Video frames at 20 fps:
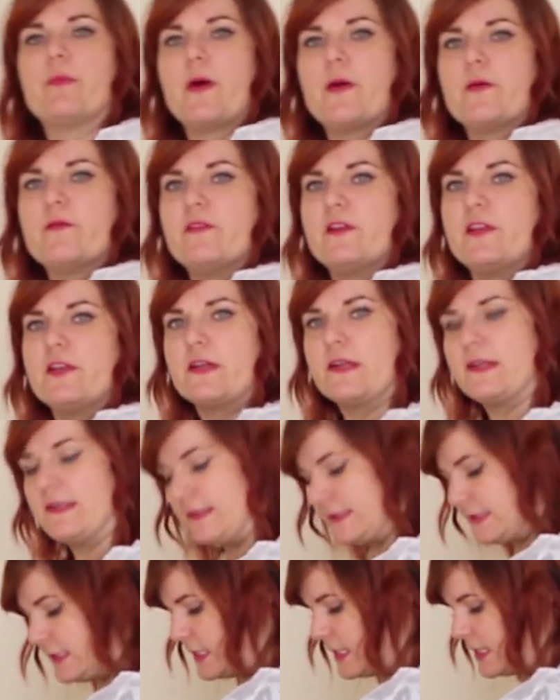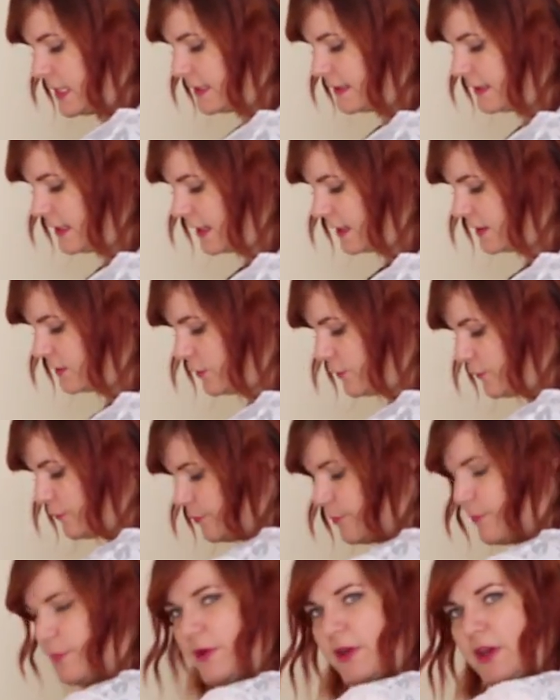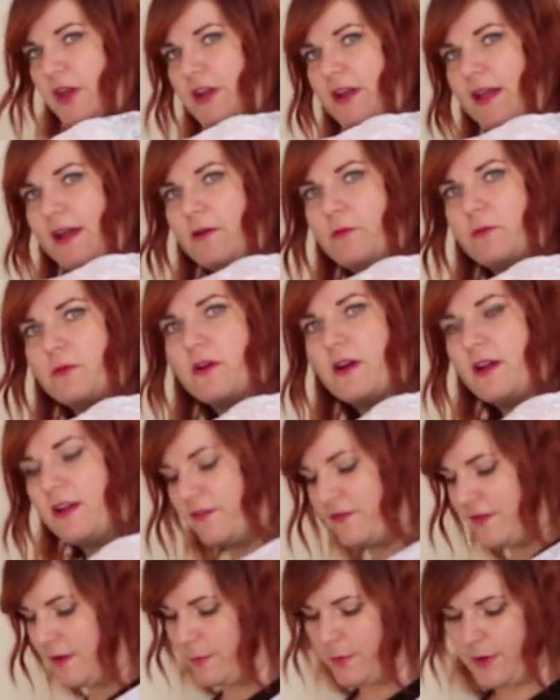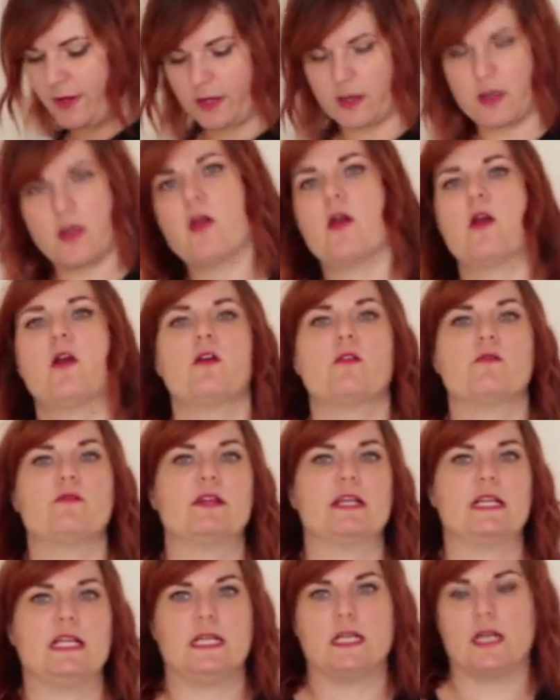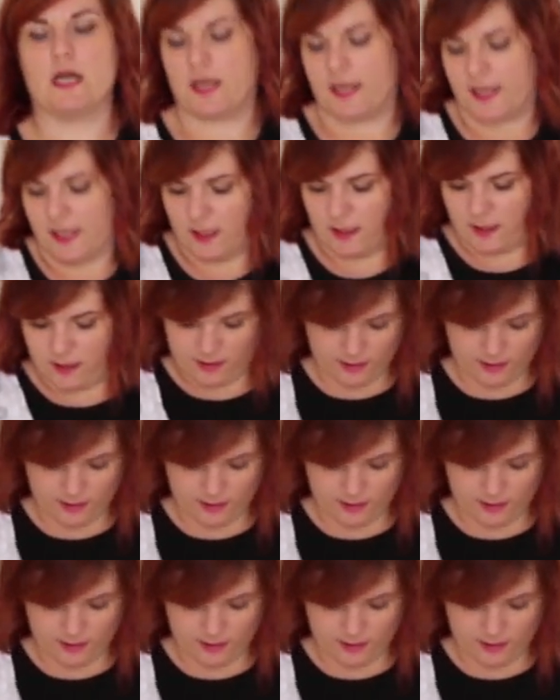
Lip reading: Hopefully you can see it's like a sort of burnout kind of fabric, really light.